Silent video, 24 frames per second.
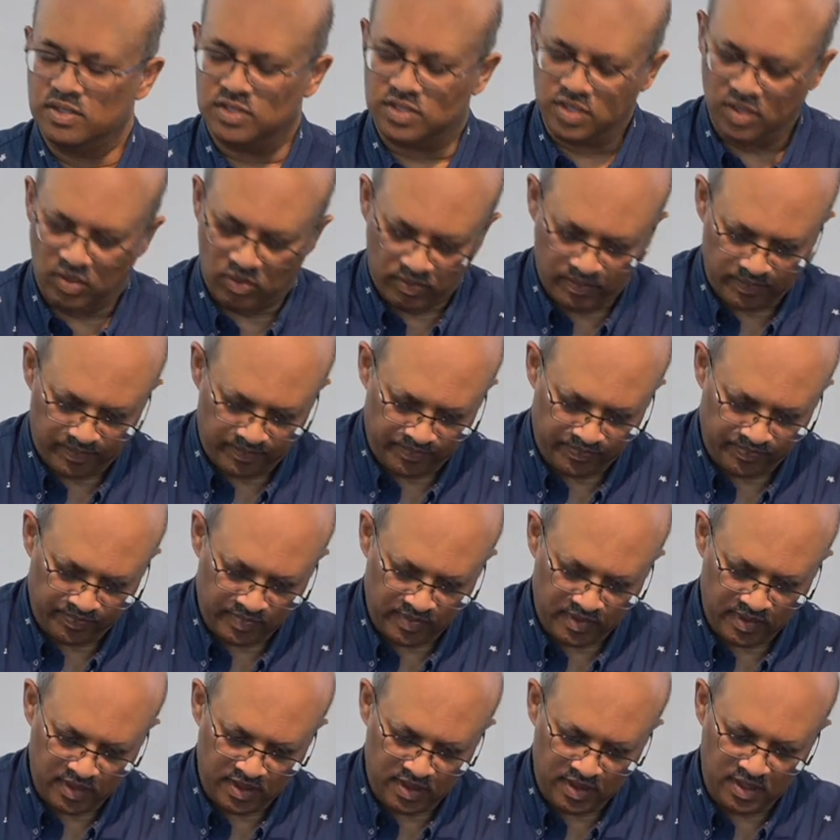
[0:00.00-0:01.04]
So,
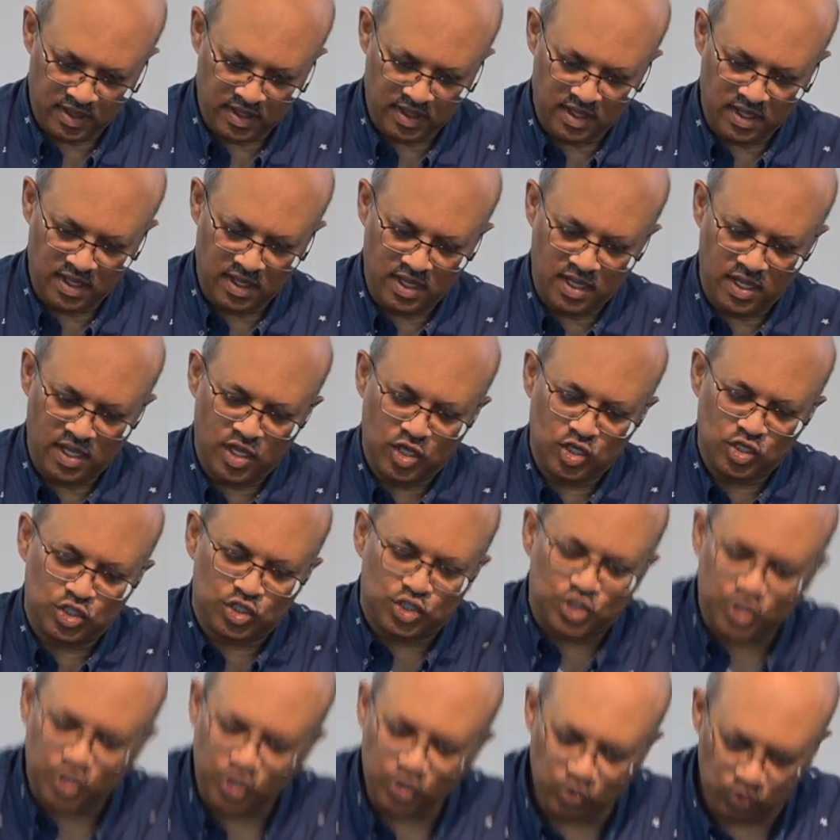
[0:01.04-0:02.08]

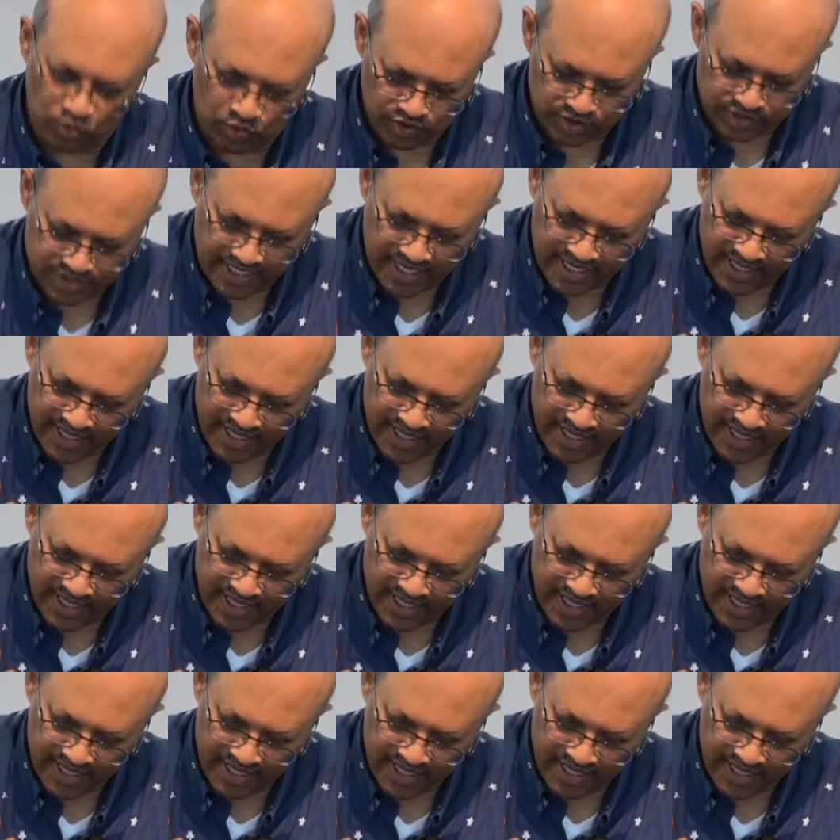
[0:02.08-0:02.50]
choose,